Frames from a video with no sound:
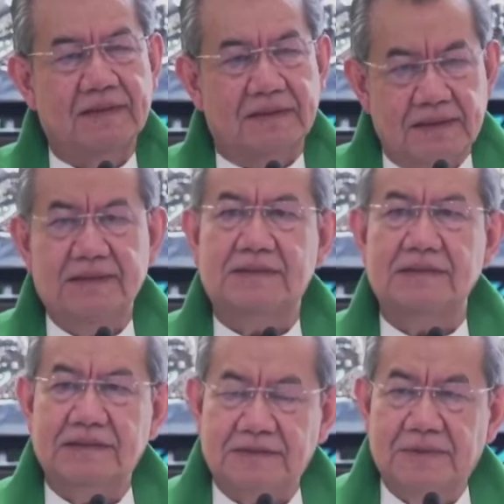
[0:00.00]
This
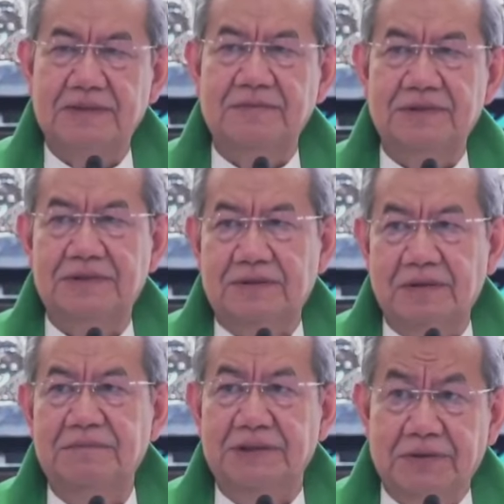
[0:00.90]
is what we should all
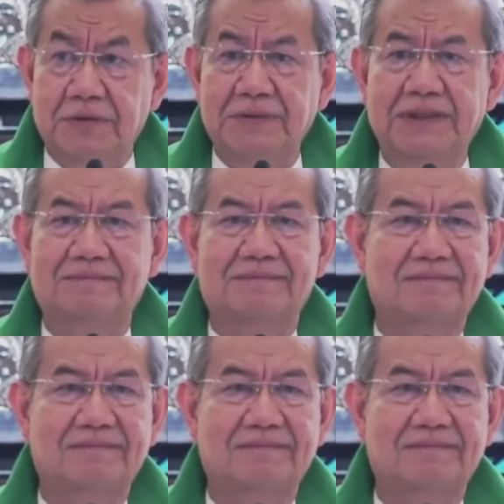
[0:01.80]
be doing.